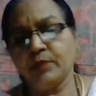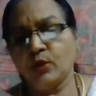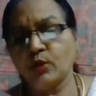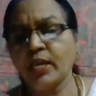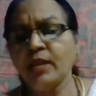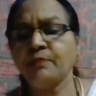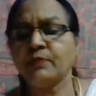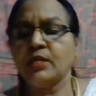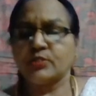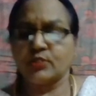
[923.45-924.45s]
Okay?
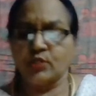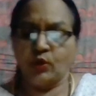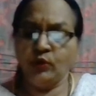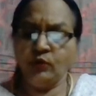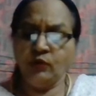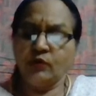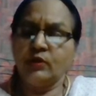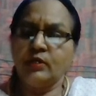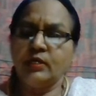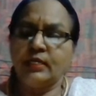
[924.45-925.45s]
So,
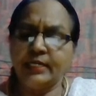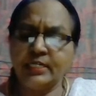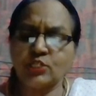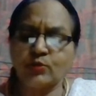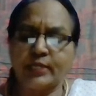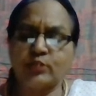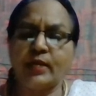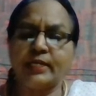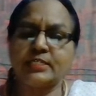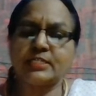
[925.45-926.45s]
let us try to
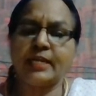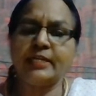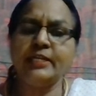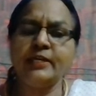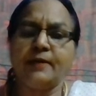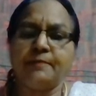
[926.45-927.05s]
understand here.